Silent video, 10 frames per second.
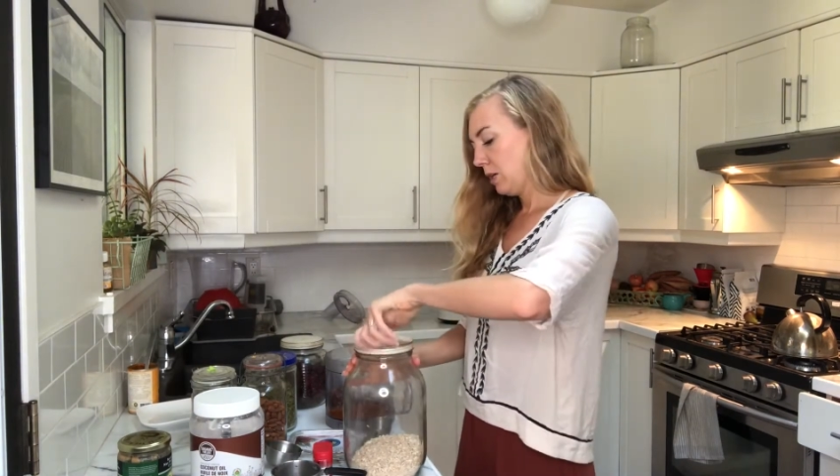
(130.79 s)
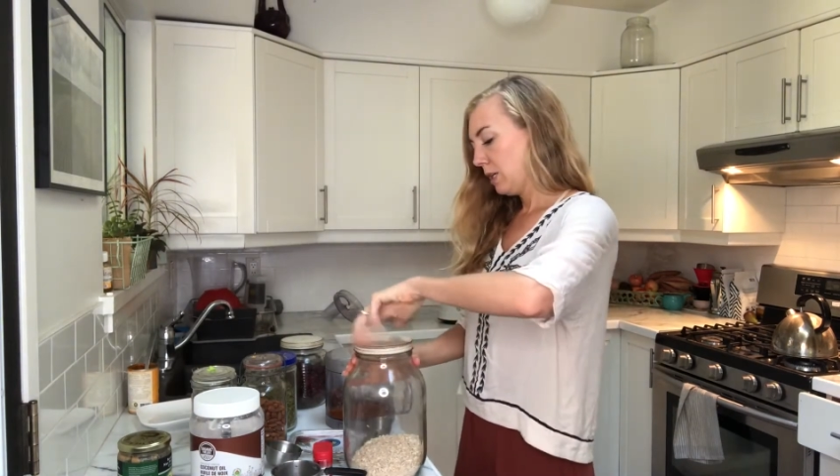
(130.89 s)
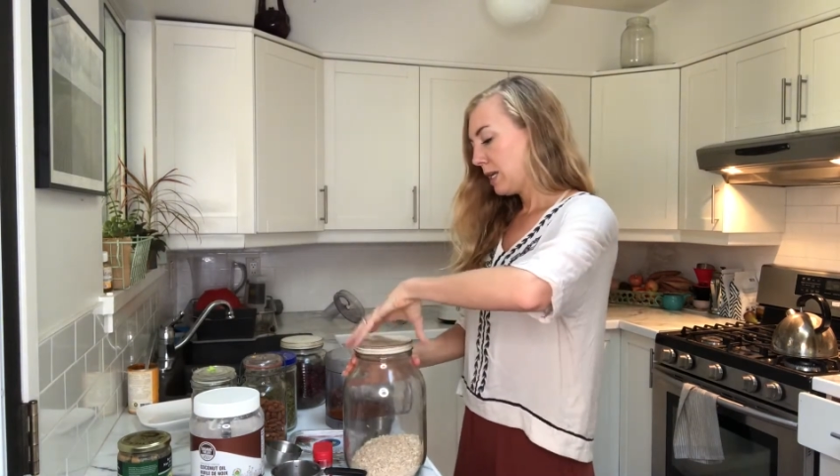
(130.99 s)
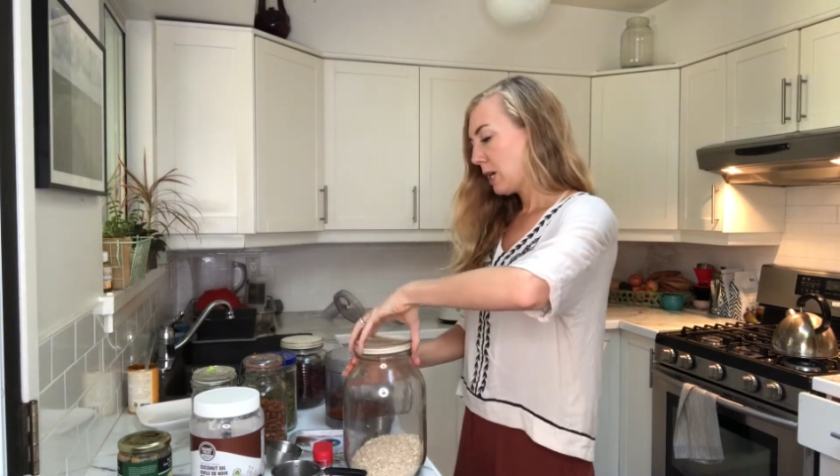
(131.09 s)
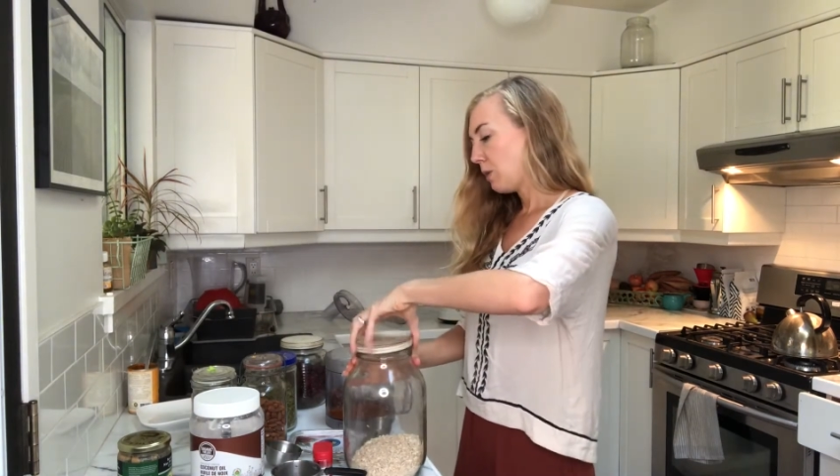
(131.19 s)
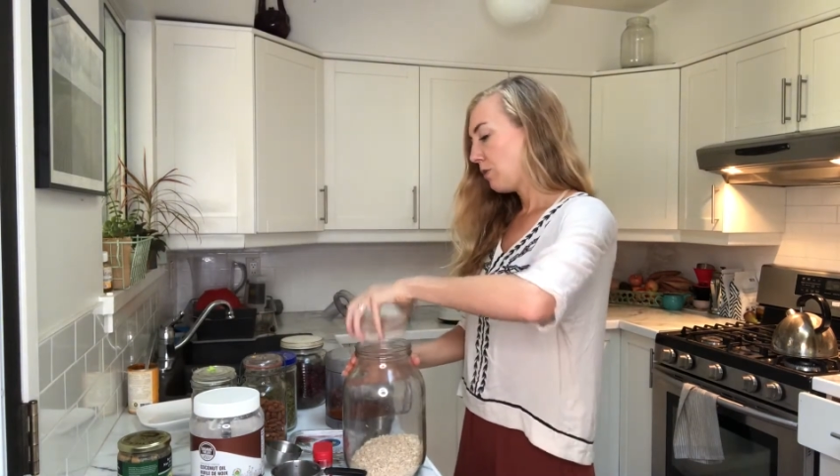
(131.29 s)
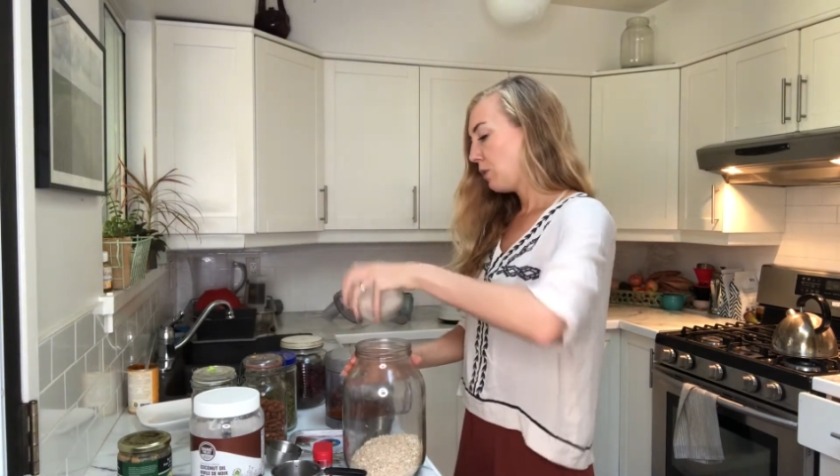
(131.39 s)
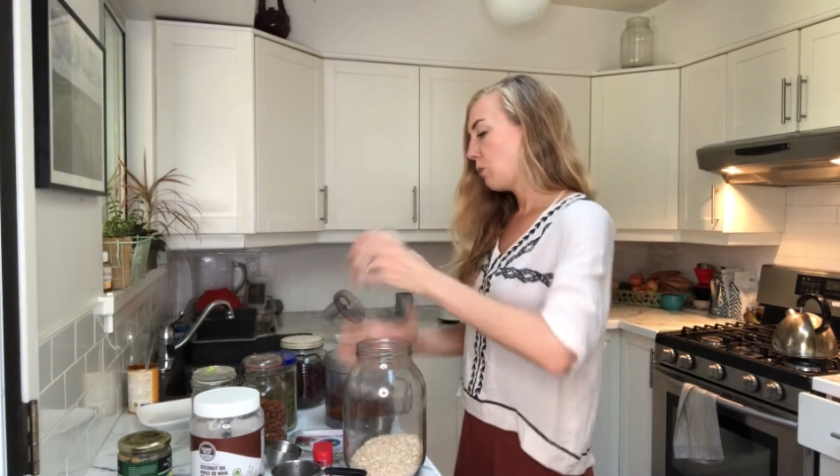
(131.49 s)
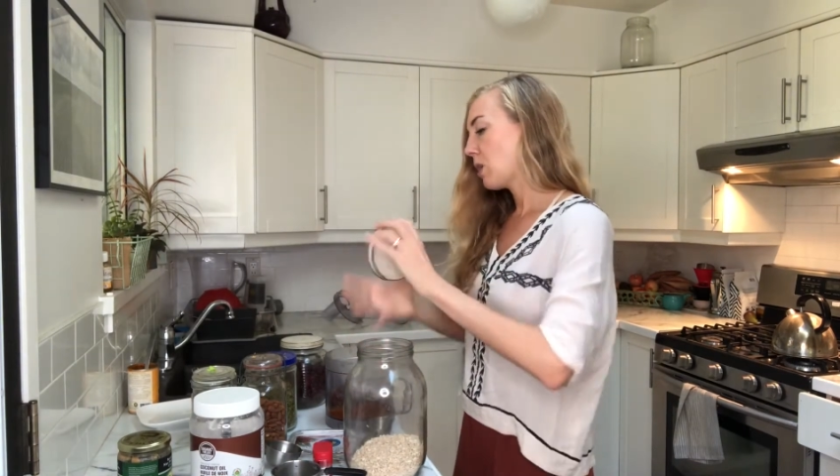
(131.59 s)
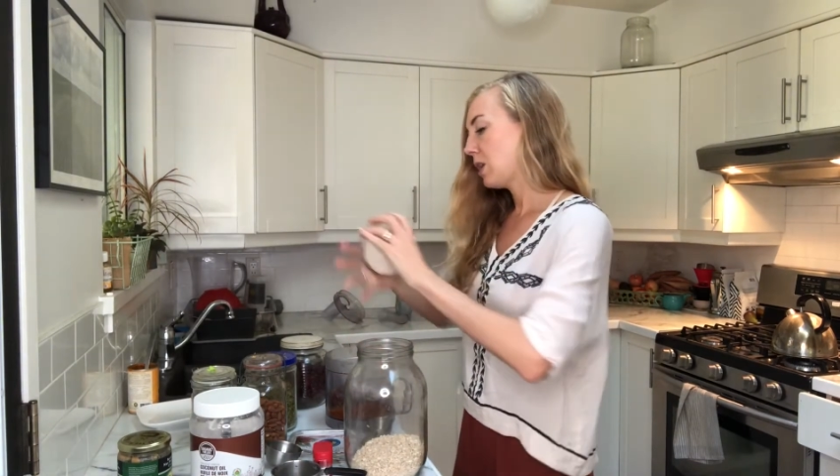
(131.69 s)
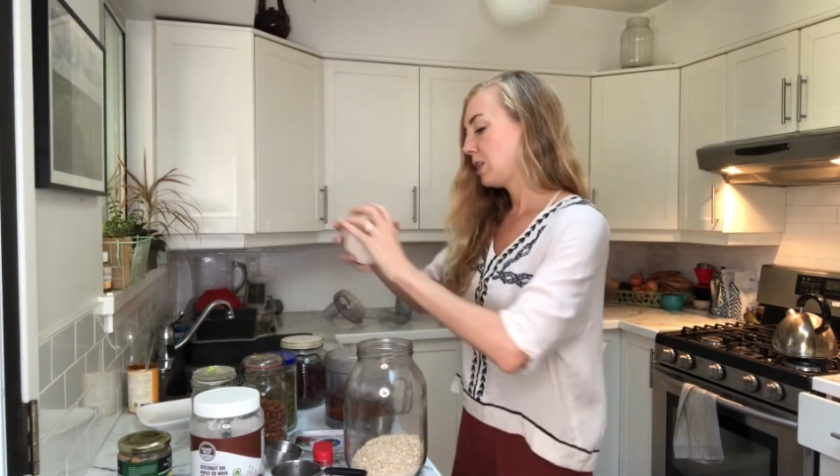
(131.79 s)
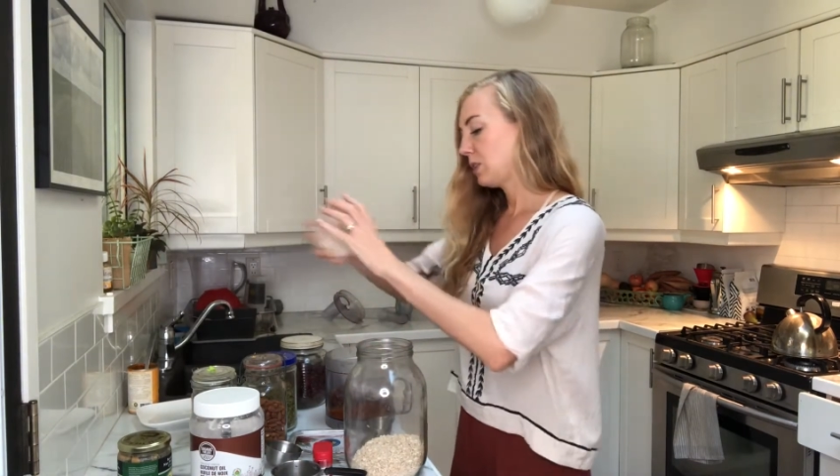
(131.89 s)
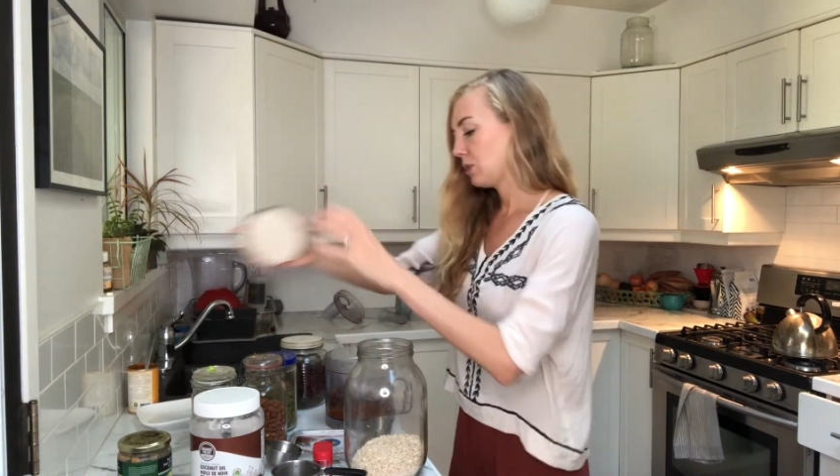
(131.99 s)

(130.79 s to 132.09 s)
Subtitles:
Now, if you wanted